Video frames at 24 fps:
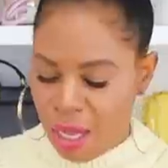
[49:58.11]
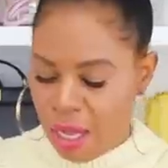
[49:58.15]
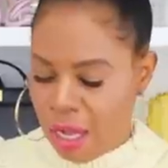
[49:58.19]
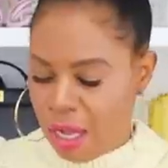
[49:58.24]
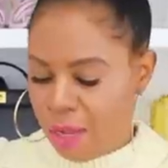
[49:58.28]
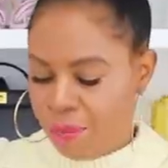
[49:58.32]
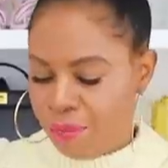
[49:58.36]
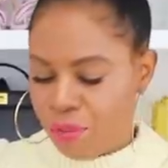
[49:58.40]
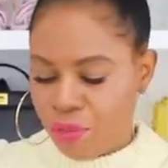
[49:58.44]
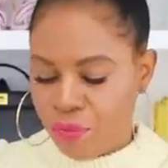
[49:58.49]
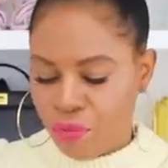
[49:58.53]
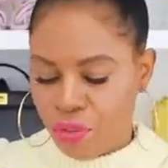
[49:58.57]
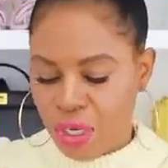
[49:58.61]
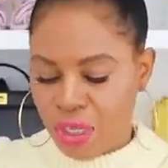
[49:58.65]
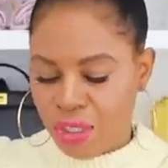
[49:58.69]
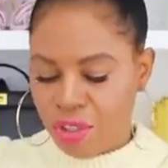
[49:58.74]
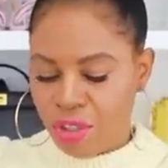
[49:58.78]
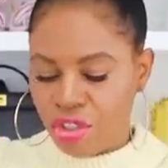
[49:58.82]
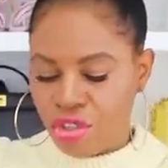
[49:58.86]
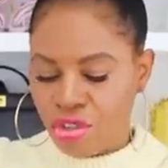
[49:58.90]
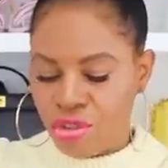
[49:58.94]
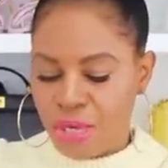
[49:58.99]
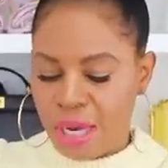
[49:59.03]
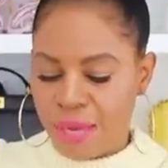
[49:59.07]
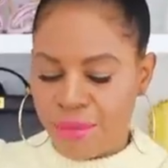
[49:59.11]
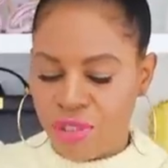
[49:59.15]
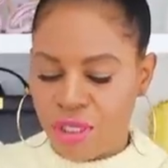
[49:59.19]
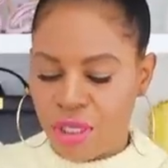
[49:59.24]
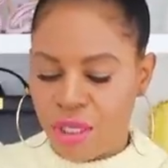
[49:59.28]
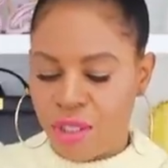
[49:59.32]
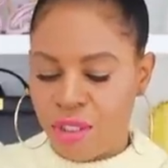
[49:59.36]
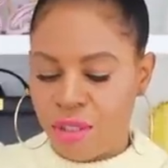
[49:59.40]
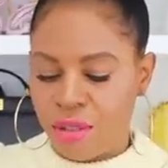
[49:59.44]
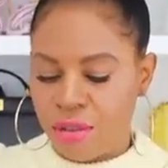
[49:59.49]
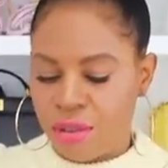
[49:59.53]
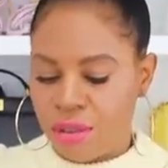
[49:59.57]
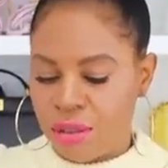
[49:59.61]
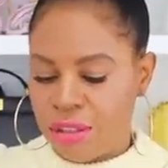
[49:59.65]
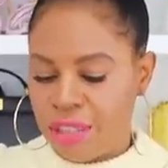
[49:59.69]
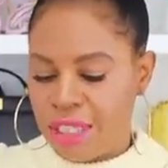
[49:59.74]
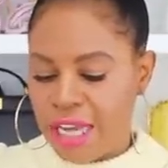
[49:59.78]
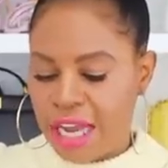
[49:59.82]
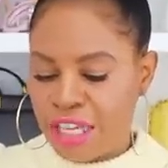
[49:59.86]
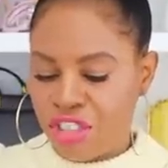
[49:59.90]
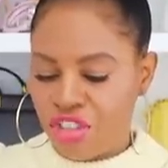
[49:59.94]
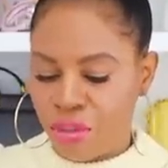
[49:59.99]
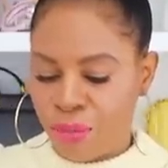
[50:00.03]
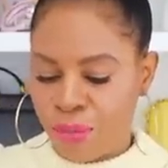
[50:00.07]
Um, you've got the straps that are
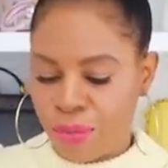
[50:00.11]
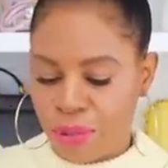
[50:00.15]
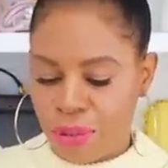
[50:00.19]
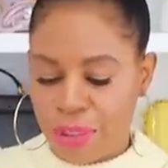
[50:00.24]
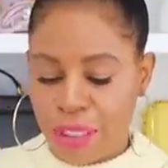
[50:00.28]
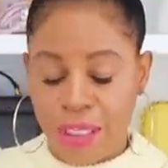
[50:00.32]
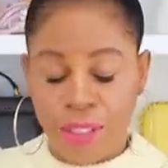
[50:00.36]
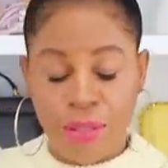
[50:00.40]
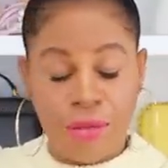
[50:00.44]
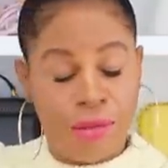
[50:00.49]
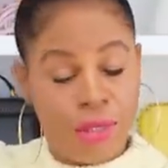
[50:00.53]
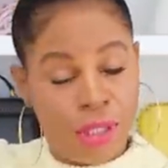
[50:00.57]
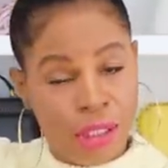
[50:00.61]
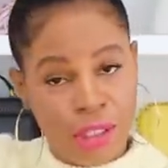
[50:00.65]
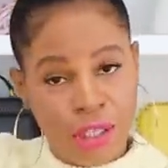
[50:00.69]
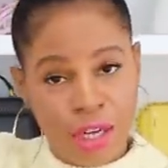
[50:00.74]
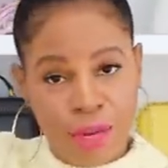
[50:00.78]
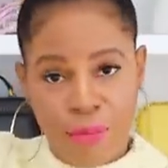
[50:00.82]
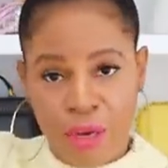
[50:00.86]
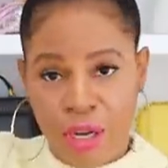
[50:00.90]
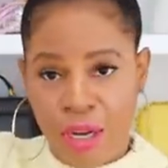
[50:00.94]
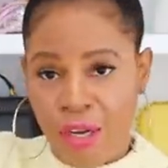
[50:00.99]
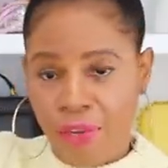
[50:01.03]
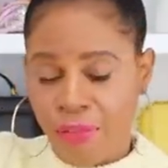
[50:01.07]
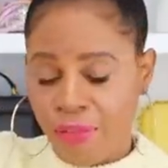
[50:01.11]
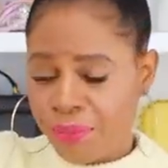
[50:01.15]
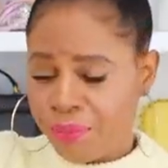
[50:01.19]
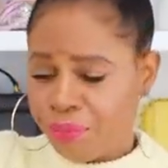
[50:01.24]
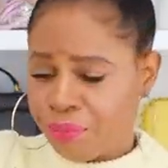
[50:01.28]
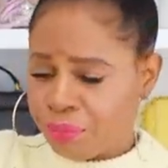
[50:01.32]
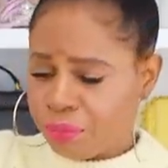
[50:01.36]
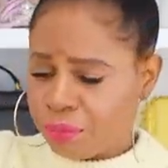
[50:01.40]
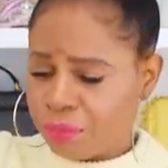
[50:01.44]
detachable, that can come off,